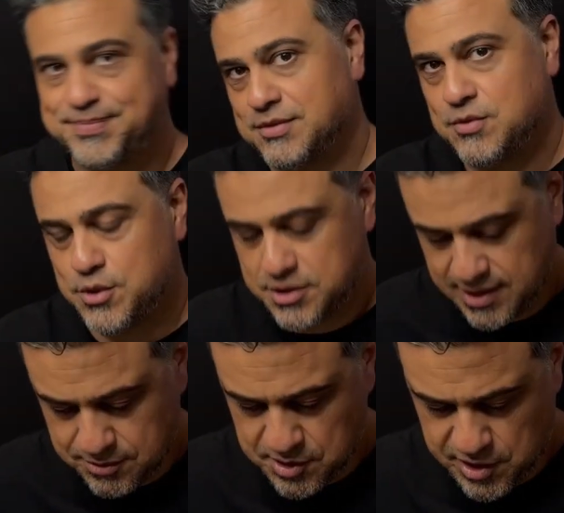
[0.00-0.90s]
Of course, that
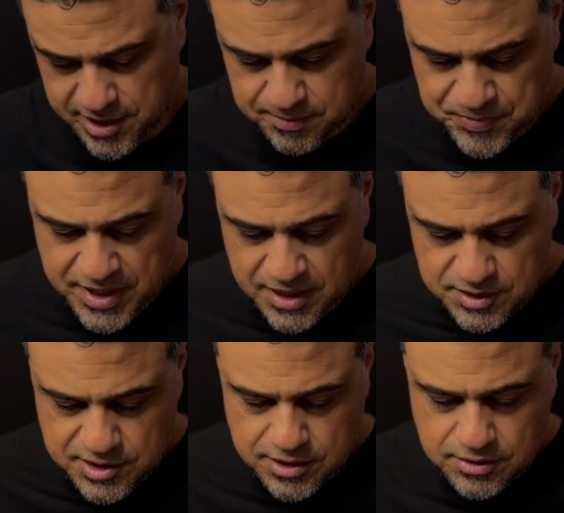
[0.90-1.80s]
goes at the end.
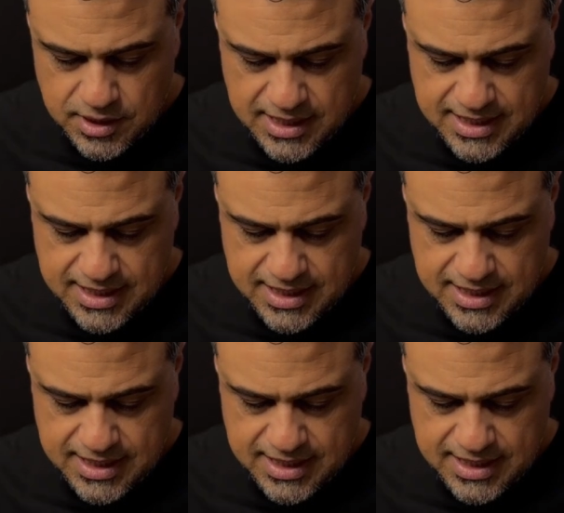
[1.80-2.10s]
So